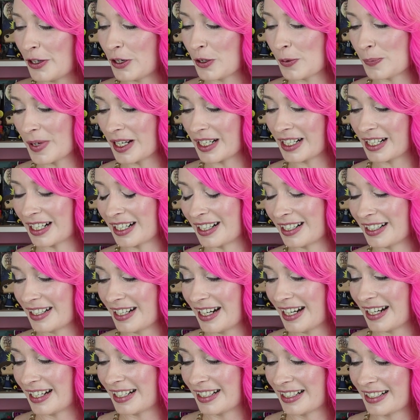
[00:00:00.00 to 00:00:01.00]
Oh my god,
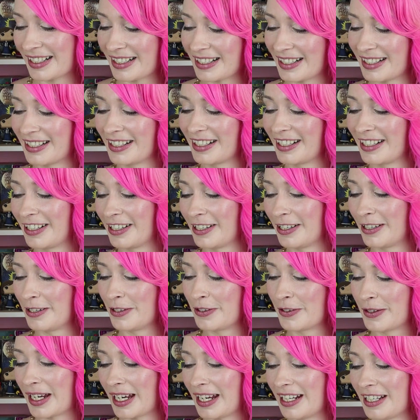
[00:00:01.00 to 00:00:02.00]
yes.
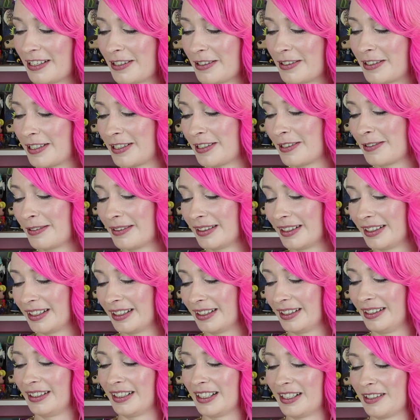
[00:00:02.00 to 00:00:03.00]
Okay, you two,
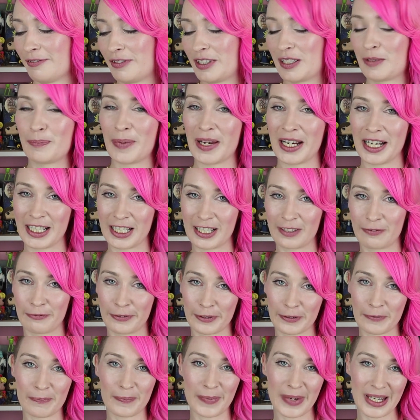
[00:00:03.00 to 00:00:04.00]
leave space
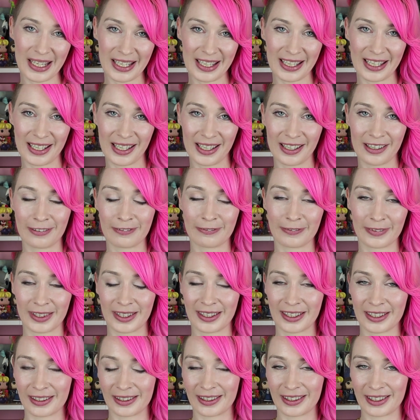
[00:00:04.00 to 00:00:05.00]
for me
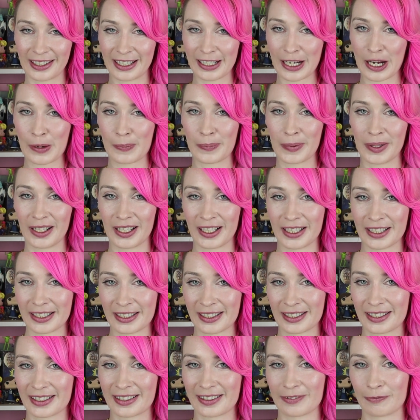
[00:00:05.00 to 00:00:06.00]
with the, the
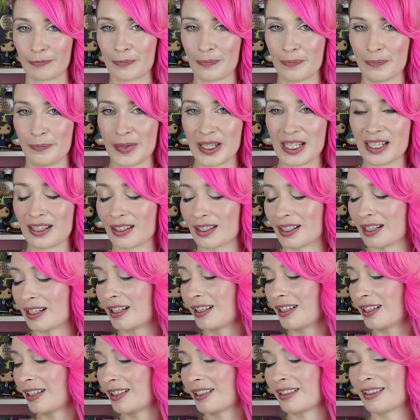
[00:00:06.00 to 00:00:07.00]
capitalized me
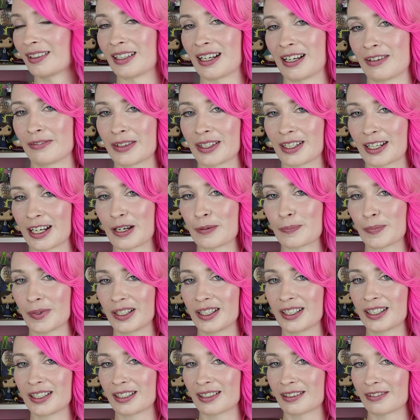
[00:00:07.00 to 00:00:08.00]
there. Have to
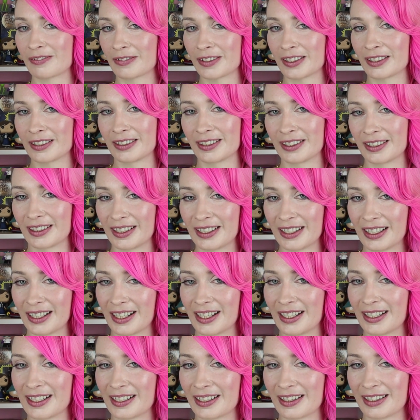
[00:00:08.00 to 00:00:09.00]
capitalize for
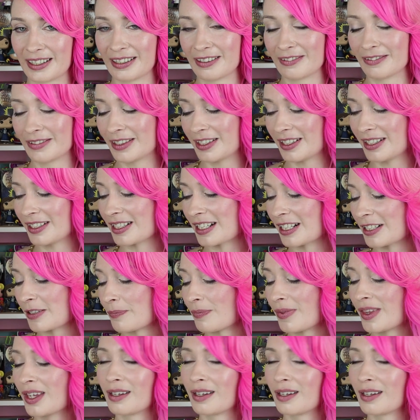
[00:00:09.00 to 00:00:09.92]
anything, with Jesus.